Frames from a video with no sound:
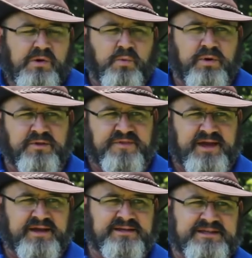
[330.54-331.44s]
will
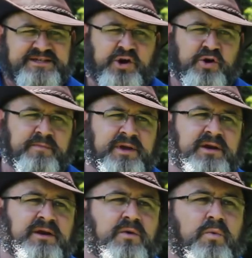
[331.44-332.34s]
then
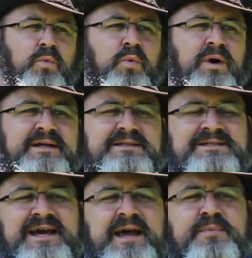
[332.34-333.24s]
determine what
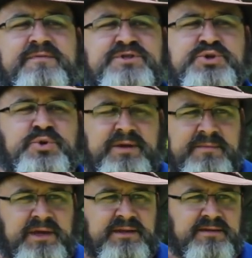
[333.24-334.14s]
type of
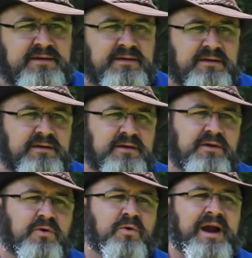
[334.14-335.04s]
treatment
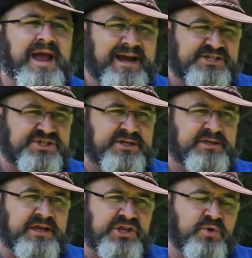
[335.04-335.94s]
or
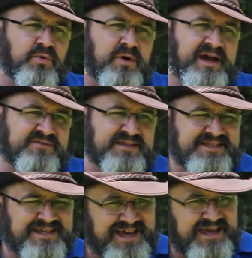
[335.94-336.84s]
action that you will have to
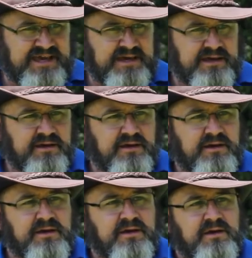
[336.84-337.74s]
take
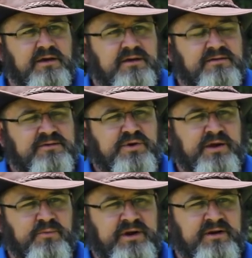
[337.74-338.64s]
to
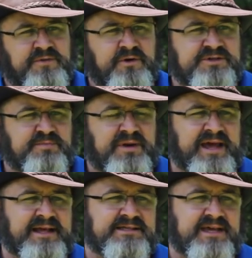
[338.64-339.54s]
get rid of those
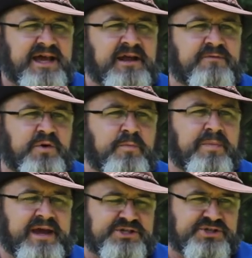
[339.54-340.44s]
plants out of your
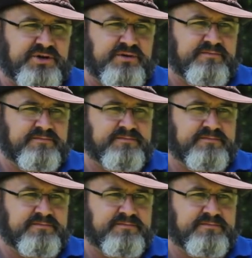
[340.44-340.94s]
pasture.